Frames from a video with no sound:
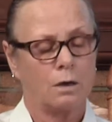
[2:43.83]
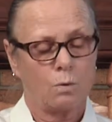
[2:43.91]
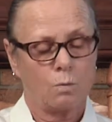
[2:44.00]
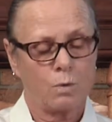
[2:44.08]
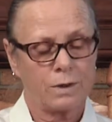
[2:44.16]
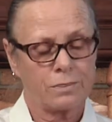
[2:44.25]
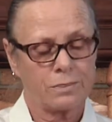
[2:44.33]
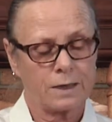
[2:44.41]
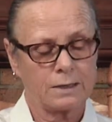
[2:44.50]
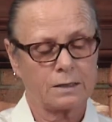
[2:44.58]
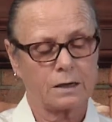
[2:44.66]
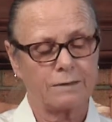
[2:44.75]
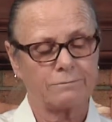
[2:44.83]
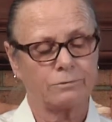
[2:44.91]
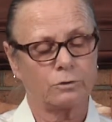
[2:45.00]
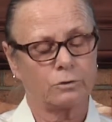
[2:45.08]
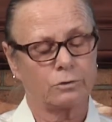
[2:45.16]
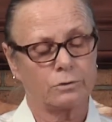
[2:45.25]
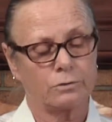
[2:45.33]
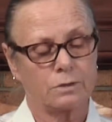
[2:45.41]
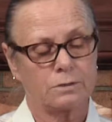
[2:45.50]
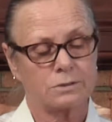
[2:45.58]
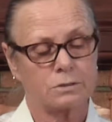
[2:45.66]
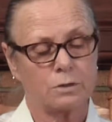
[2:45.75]
One thing that I've
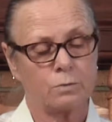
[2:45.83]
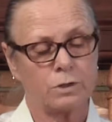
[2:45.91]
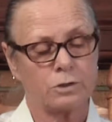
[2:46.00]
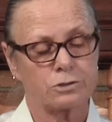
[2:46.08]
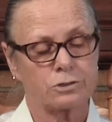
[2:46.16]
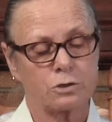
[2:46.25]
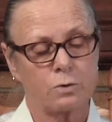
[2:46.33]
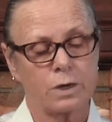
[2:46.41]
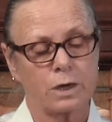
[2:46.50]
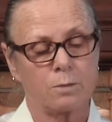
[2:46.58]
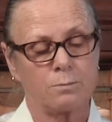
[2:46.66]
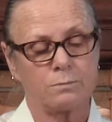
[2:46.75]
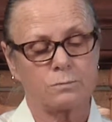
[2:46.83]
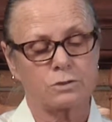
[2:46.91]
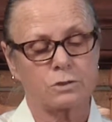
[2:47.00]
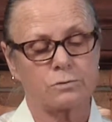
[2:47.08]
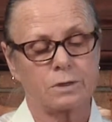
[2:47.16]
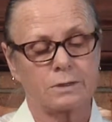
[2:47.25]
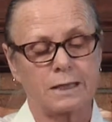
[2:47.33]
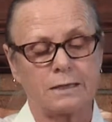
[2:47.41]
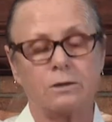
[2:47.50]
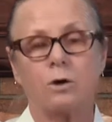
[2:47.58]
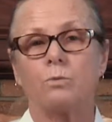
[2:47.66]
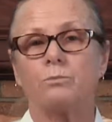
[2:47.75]
learned, so that when you're sewing them so that they
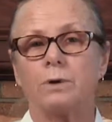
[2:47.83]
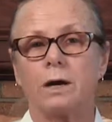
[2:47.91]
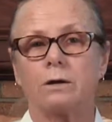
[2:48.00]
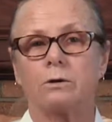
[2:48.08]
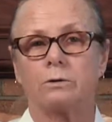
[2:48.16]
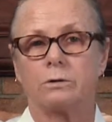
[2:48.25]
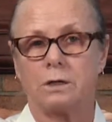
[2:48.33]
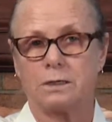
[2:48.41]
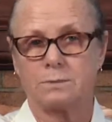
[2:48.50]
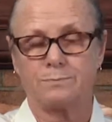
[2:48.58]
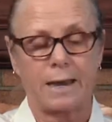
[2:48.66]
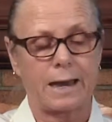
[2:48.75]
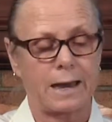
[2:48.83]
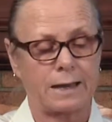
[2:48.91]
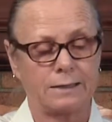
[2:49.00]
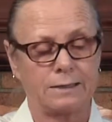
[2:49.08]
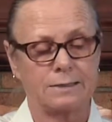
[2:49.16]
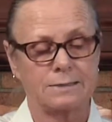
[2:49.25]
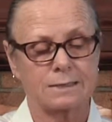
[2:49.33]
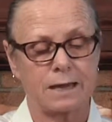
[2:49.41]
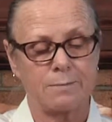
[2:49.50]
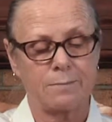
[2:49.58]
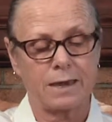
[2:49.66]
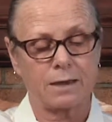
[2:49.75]
don't pucker as bad, is
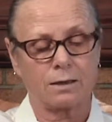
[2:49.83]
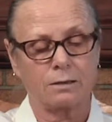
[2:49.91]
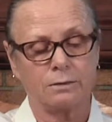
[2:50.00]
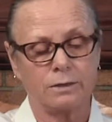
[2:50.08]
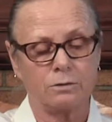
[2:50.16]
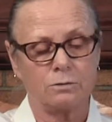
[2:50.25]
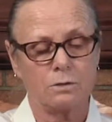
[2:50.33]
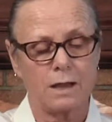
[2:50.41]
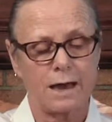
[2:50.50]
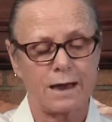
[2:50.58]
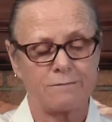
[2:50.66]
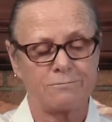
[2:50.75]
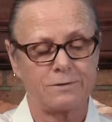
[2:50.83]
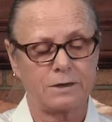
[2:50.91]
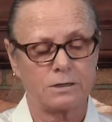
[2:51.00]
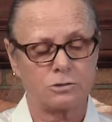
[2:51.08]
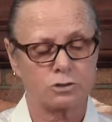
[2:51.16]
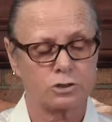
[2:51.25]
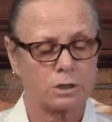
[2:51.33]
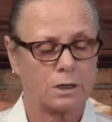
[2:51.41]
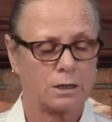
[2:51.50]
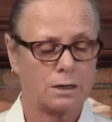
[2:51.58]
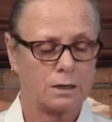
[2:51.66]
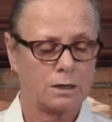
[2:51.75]
I make little 1/2-inch
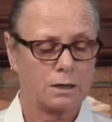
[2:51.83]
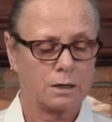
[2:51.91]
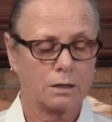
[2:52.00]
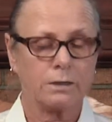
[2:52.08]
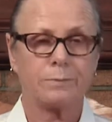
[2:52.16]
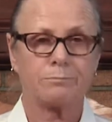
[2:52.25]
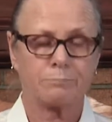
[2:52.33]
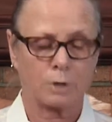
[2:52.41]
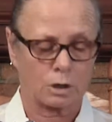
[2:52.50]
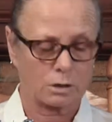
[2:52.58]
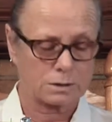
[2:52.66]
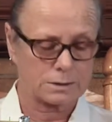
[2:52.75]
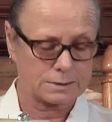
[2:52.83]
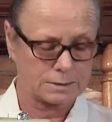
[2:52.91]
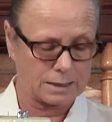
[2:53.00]
clip marks.